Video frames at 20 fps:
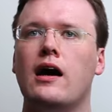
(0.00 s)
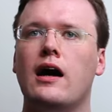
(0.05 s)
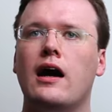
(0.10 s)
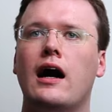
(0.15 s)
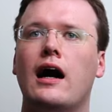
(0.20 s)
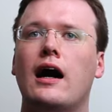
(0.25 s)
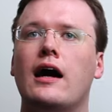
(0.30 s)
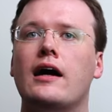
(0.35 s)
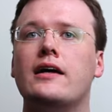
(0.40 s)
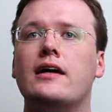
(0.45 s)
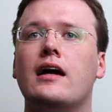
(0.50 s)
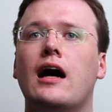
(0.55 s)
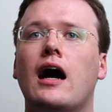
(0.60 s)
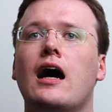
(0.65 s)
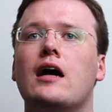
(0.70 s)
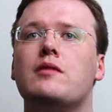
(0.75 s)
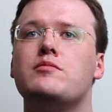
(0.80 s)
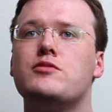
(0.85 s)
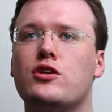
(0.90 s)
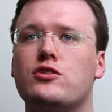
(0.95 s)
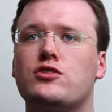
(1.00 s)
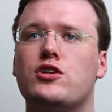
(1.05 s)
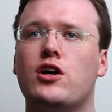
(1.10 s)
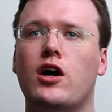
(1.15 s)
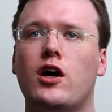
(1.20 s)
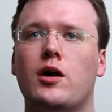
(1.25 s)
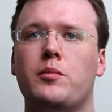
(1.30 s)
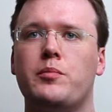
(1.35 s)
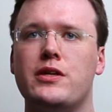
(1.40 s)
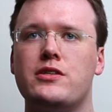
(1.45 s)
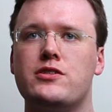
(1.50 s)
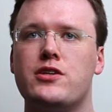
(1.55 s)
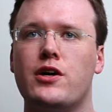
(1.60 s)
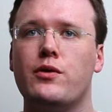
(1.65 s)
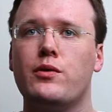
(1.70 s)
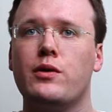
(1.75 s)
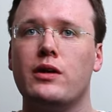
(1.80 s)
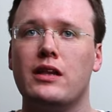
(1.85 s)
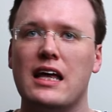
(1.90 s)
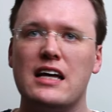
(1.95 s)
Hi, I'm Dr.
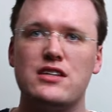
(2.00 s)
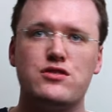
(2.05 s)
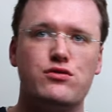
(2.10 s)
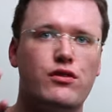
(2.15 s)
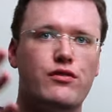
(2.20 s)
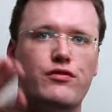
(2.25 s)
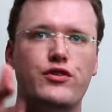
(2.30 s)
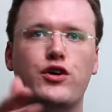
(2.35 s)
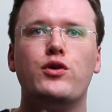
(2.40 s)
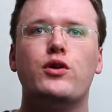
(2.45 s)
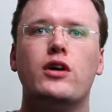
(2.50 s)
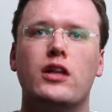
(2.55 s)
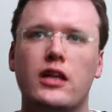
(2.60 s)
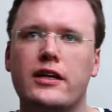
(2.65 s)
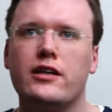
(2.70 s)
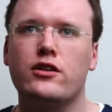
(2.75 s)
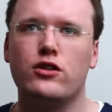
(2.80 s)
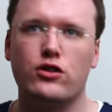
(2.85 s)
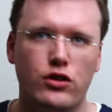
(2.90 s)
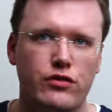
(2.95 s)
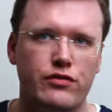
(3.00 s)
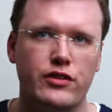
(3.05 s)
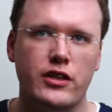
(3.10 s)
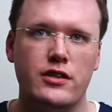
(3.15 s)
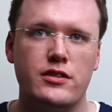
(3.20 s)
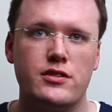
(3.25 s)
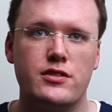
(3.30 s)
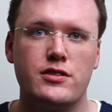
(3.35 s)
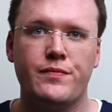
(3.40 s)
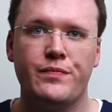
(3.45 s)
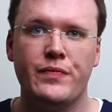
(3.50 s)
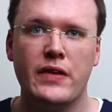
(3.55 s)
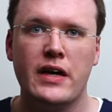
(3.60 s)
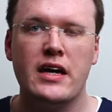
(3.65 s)
Hart-Pinto. Let's review clinical governance.